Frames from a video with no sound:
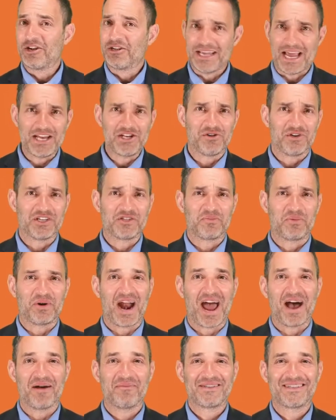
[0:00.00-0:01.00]
A little dangerous,
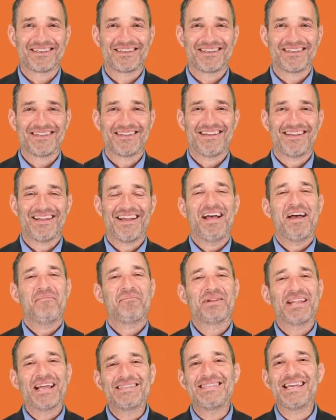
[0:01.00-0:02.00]
perhaps.
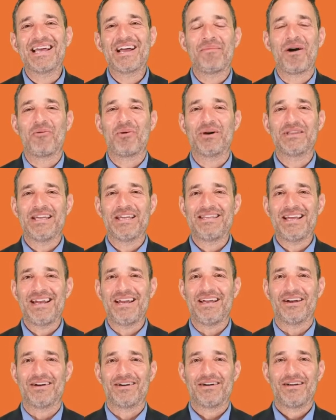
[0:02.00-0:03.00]
But let's think about what they
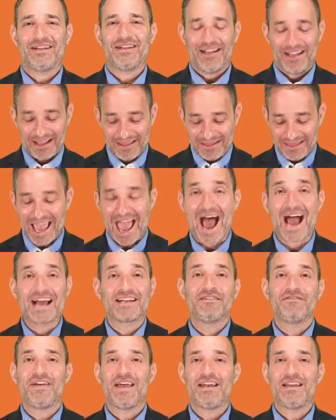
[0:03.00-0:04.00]
did here. They
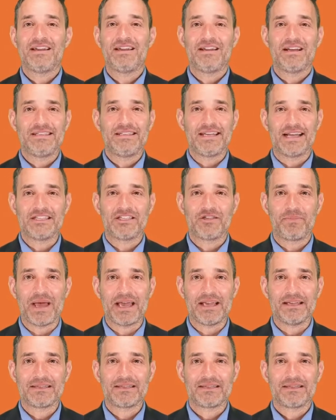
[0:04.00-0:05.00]
activated a dead
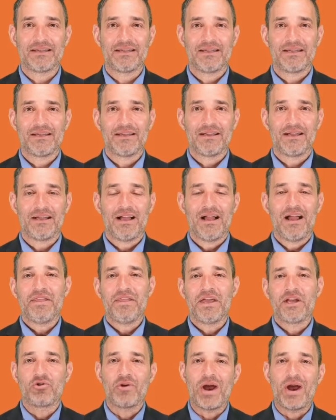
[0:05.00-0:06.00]
space.
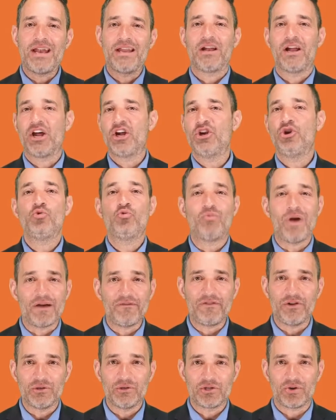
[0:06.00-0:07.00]
They created a new
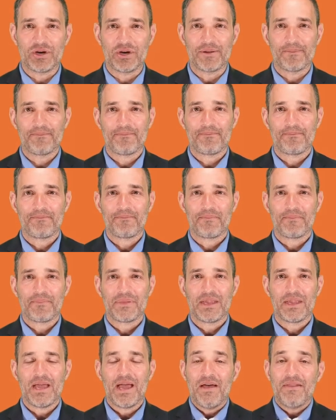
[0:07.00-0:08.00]
revenue stream.
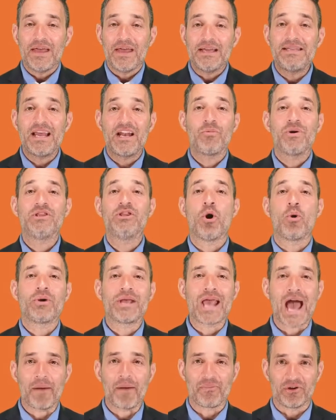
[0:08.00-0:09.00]
They did it with
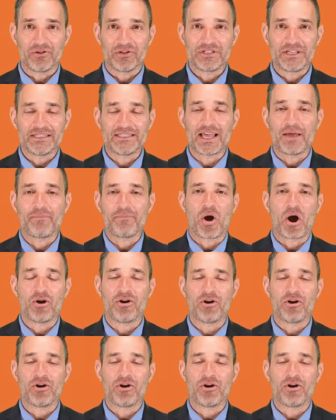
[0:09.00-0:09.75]
no capital since they